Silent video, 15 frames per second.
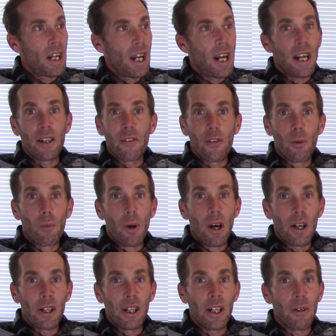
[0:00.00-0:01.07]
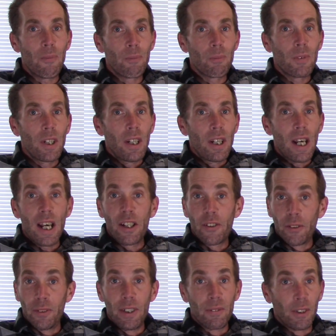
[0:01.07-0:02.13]
out of the water, out of
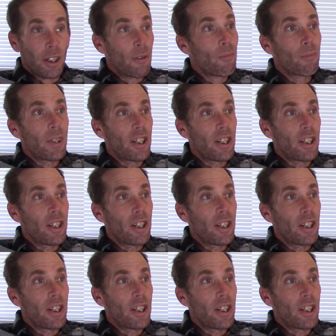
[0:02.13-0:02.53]
the river.